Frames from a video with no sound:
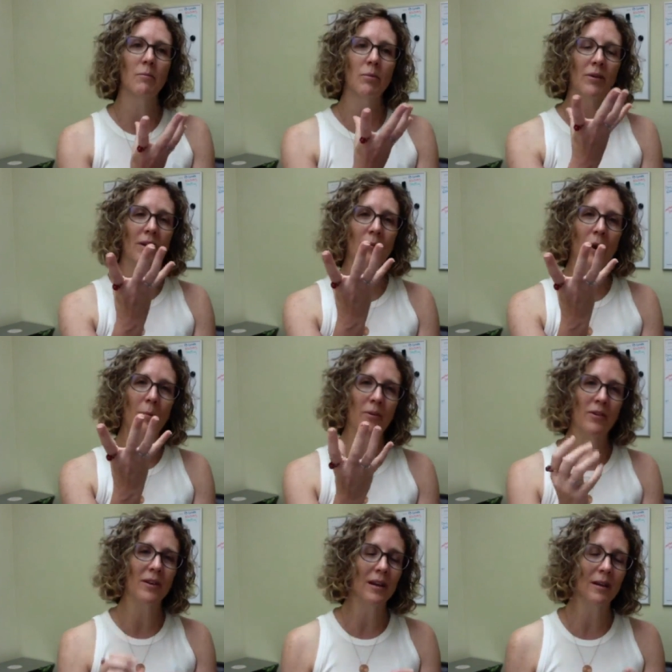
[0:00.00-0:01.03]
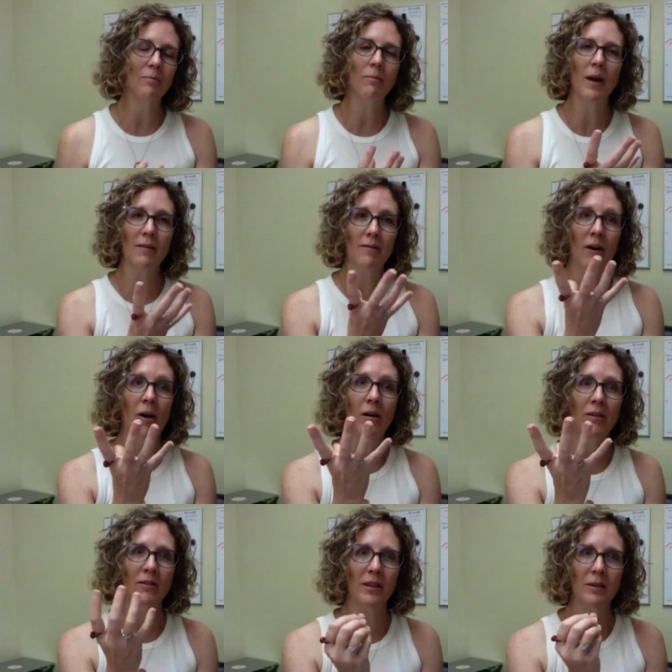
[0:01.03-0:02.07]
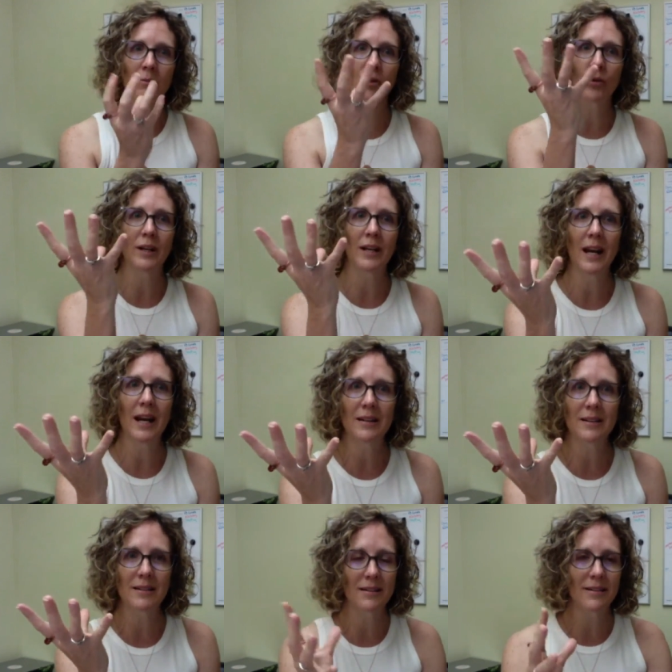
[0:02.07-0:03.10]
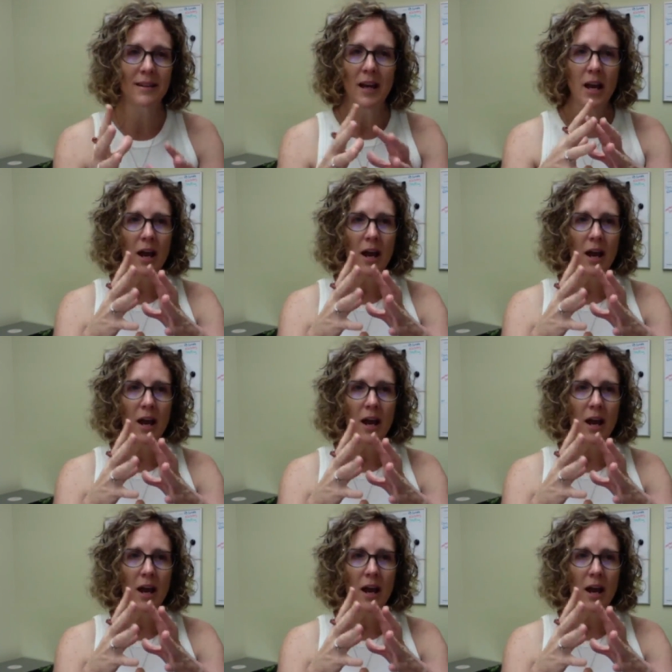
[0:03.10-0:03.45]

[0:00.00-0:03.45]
pr- represent it evolves and creates this